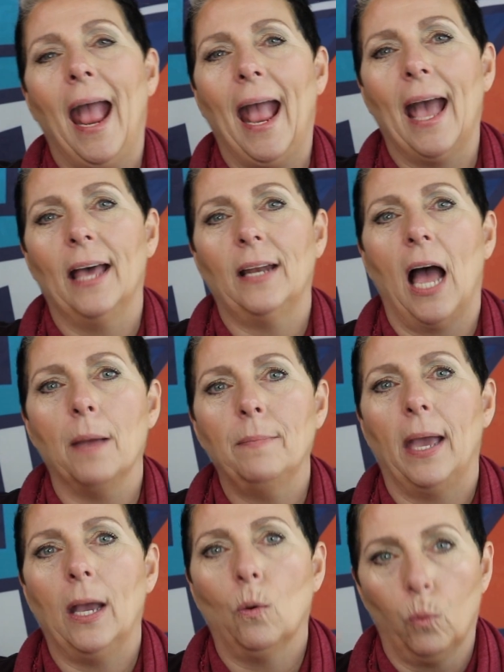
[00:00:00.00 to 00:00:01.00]
and I
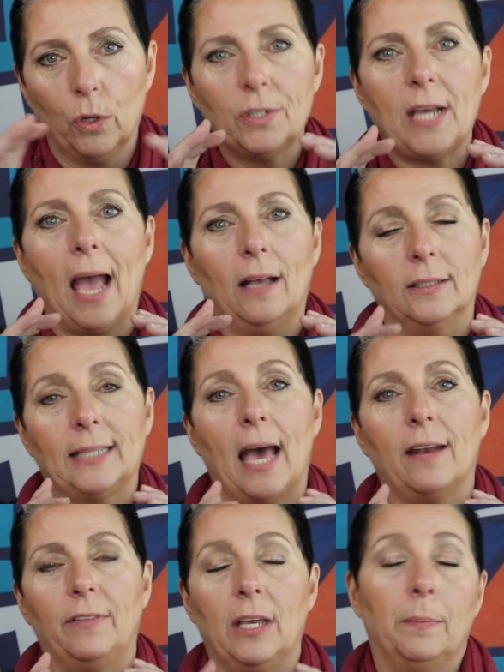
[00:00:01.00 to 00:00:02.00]
make word tiles
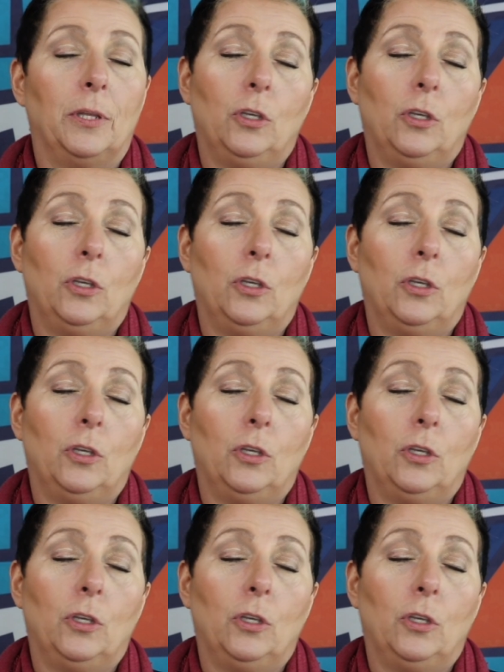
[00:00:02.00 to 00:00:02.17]
out of them.